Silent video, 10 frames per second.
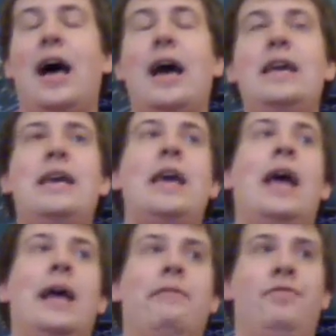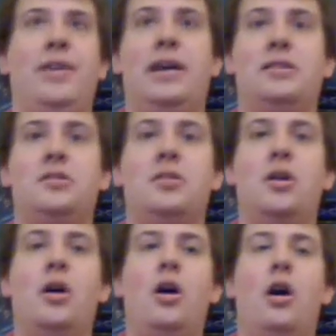I have that
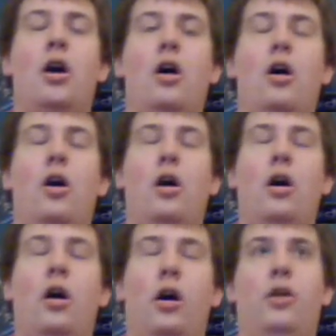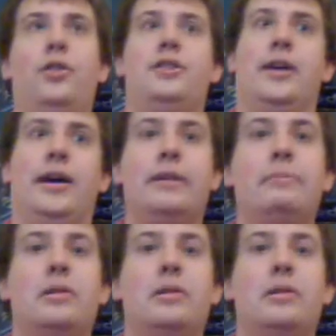all the time.